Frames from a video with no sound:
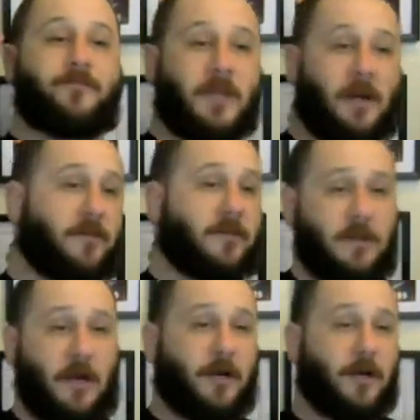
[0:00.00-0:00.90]
here's
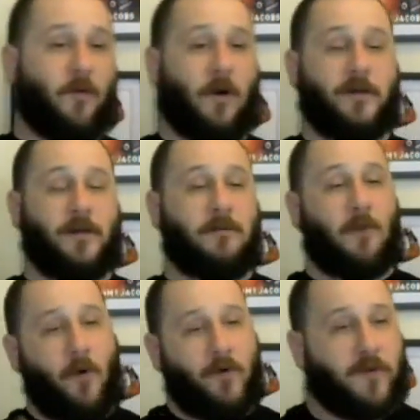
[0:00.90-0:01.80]
a good one too.
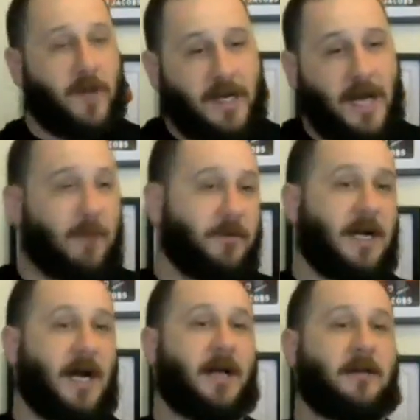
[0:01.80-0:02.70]
Motor City Comic
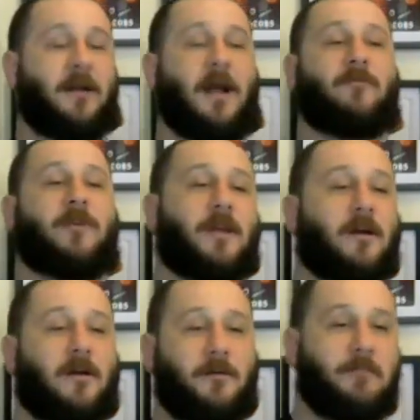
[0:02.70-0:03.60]
Con every
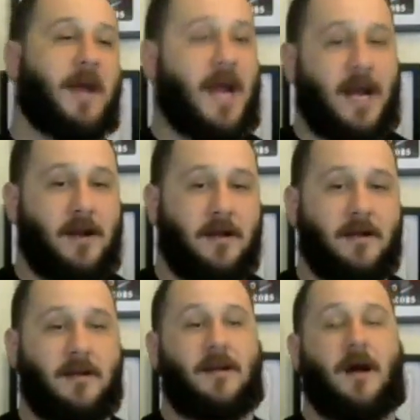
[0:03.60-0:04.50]
year in May.
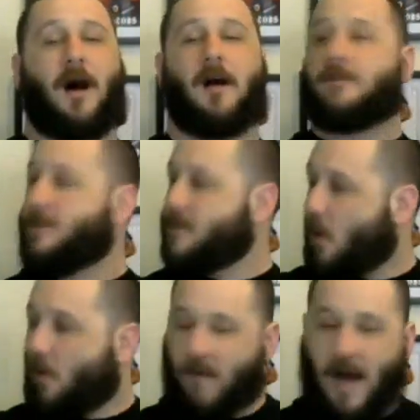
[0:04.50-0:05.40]
It's in
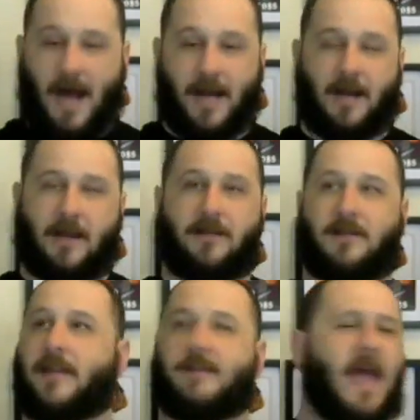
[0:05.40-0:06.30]
Novi. It's
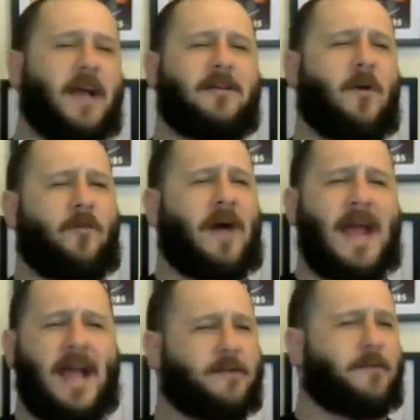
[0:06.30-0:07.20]
at the Novi
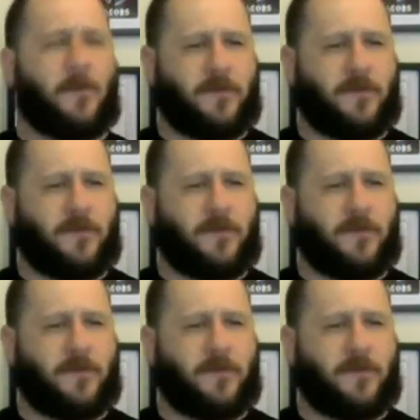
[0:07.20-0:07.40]
Expo